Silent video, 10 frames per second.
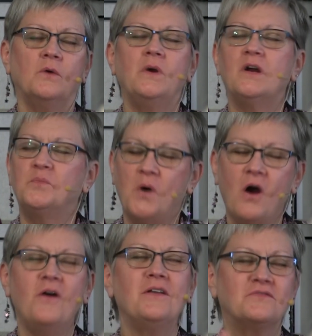We are
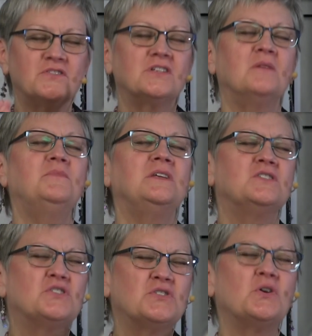part of something
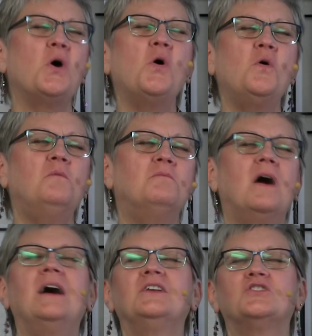so
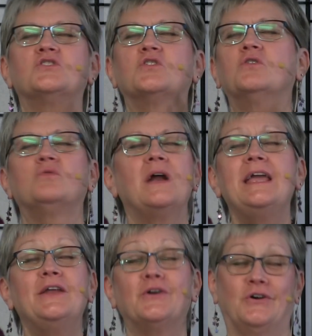much
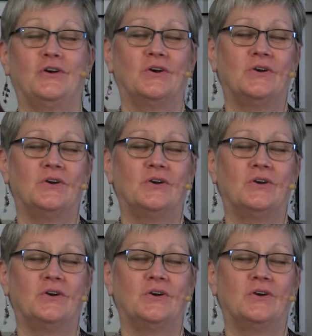greater.